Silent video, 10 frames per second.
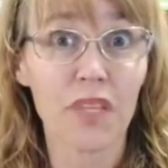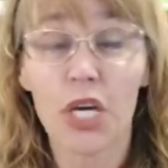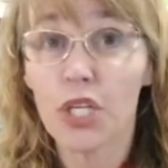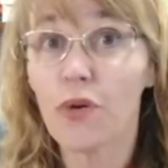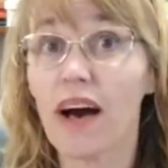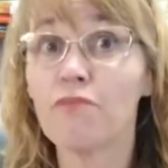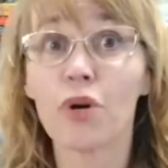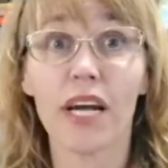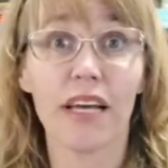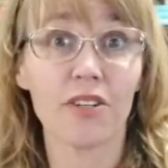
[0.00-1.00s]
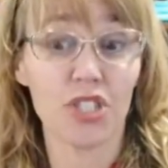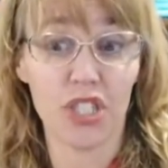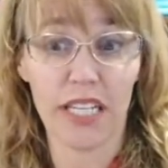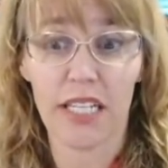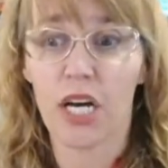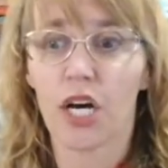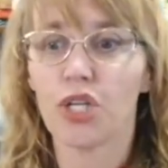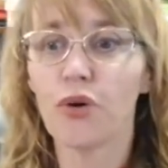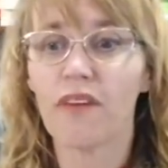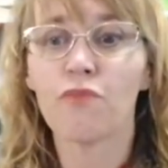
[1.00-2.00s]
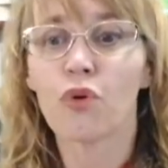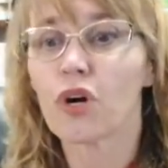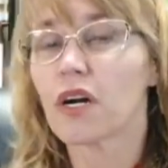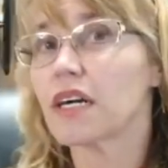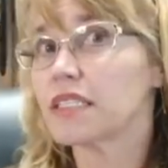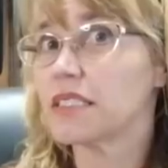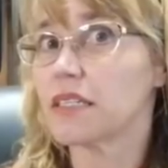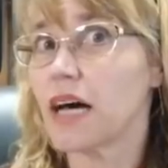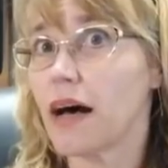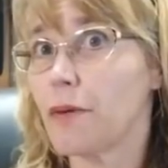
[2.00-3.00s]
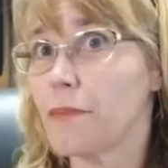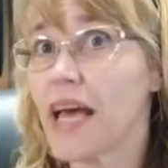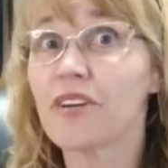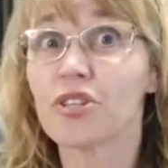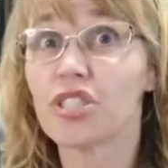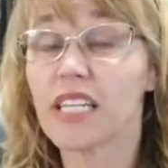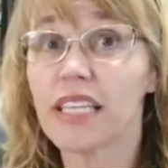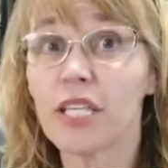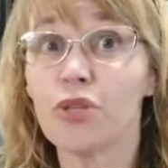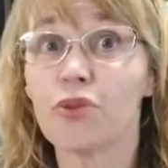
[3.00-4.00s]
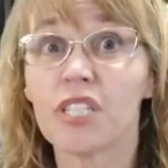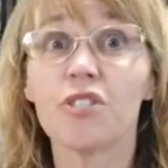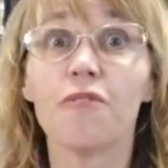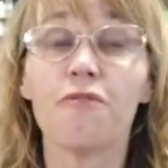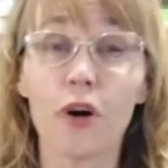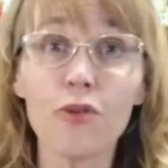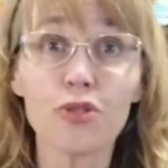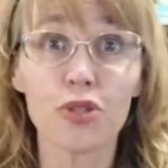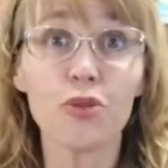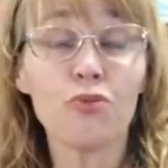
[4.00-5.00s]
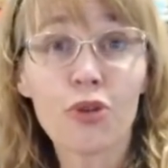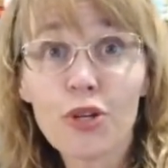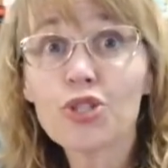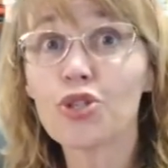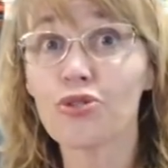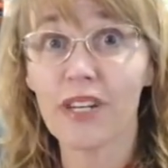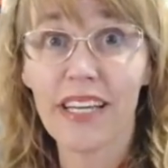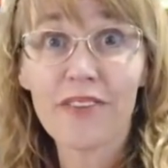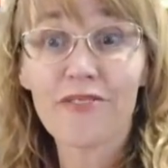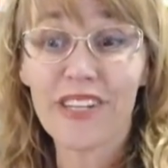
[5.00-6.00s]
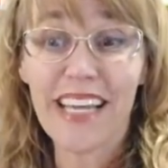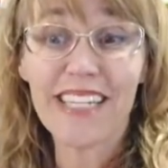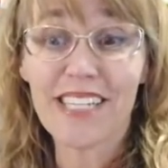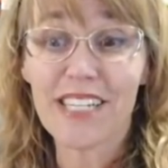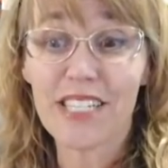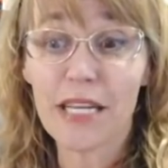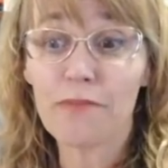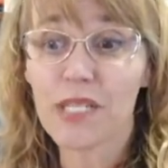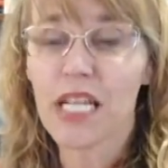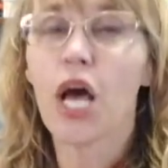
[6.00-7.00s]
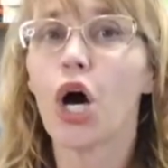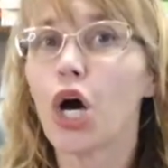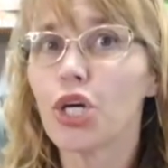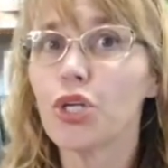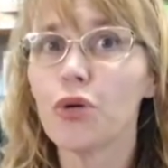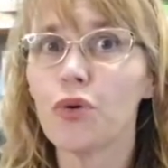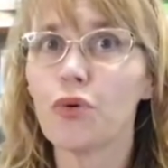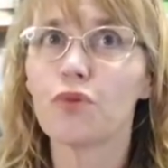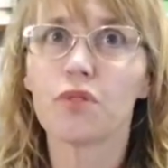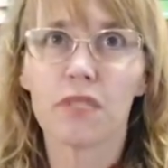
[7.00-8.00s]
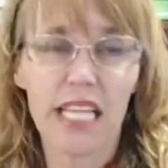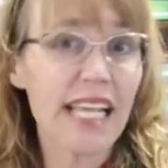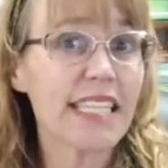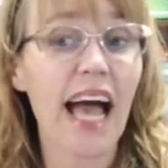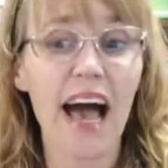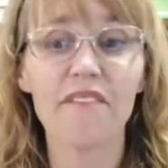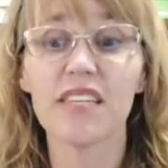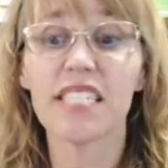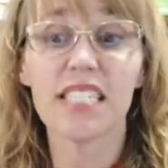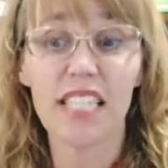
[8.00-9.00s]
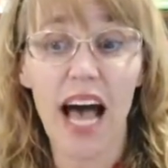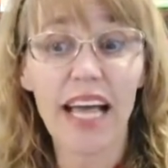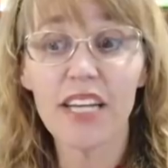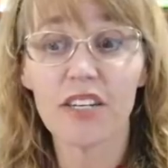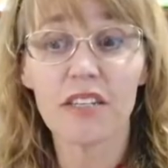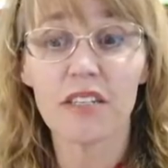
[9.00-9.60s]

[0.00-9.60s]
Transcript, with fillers: you have more energy. You have more um, energy that you can devote to nurturing relationships. You tend to have a desire